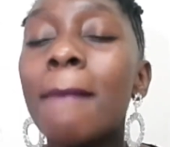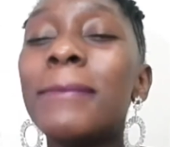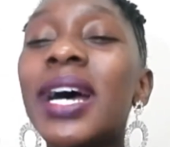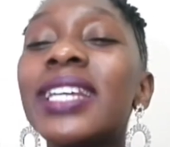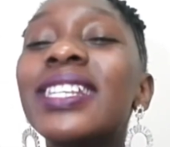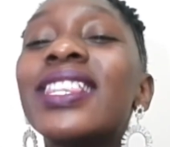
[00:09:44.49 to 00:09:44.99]

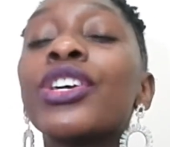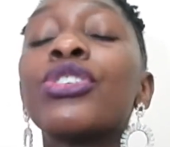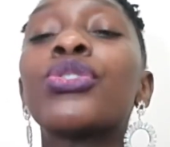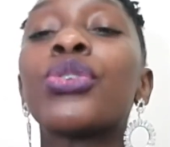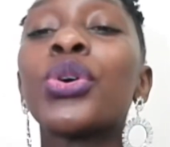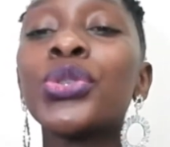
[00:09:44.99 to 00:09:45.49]
but the
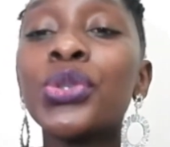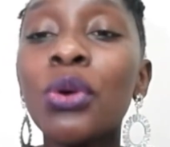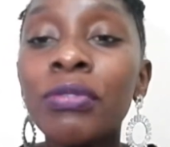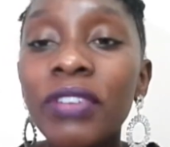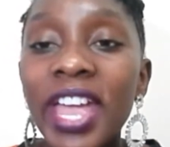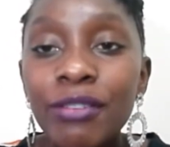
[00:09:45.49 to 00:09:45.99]
gross
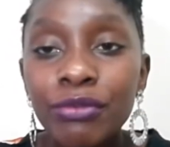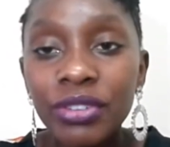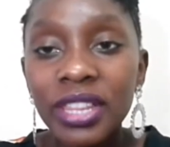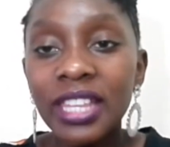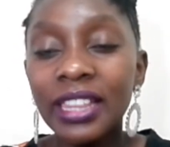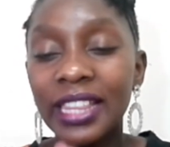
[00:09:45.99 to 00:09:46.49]
of
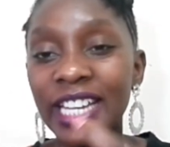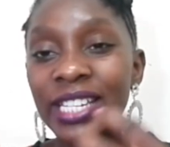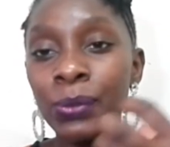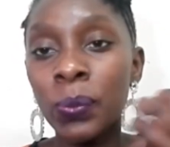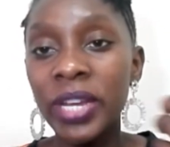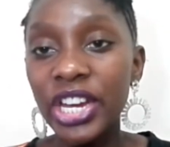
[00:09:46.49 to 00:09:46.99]
everything
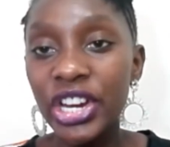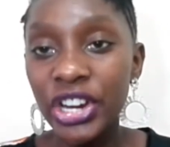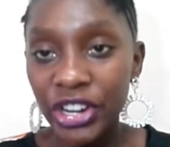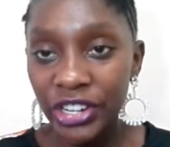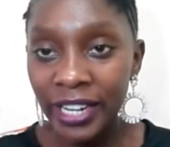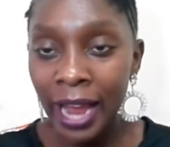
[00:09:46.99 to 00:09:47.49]
that we
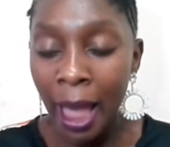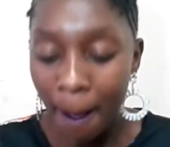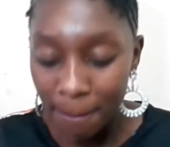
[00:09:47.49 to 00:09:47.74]
earn.